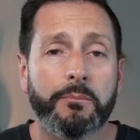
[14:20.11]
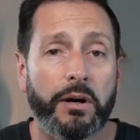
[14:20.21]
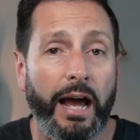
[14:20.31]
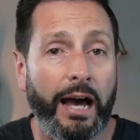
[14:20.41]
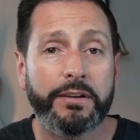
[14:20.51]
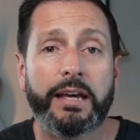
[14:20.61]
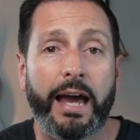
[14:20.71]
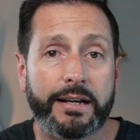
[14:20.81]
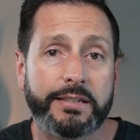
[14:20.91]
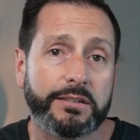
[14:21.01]
But having
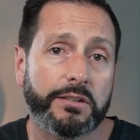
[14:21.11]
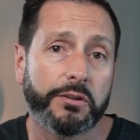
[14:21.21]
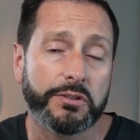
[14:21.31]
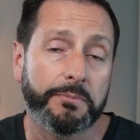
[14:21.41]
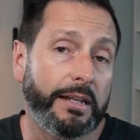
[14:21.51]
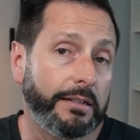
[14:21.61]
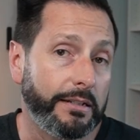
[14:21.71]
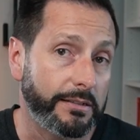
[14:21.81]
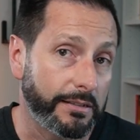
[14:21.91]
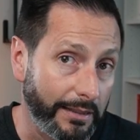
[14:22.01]
access to those
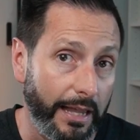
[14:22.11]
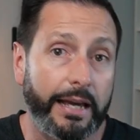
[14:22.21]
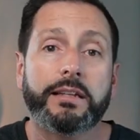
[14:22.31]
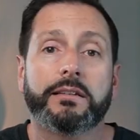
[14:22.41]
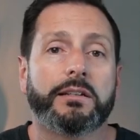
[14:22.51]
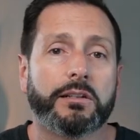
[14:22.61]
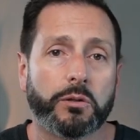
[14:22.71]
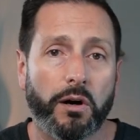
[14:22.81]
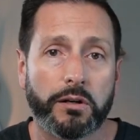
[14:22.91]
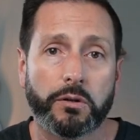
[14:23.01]
amenities like the
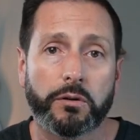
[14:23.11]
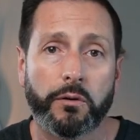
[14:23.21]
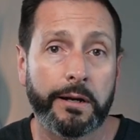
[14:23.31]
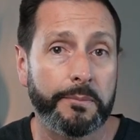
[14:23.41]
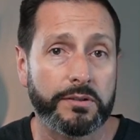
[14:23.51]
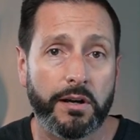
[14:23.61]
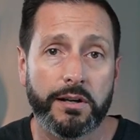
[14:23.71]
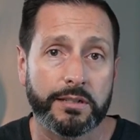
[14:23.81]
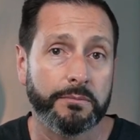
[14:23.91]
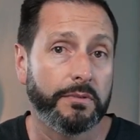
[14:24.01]
Clearwater Aquarium is
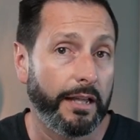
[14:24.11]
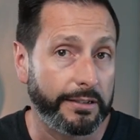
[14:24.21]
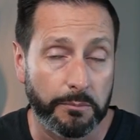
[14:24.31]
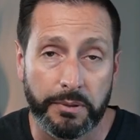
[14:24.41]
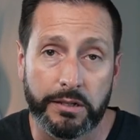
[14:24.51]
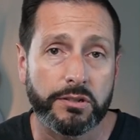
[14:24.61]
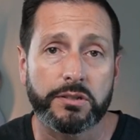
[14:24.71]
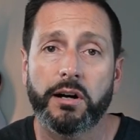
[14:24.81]
awesome. Like the beach is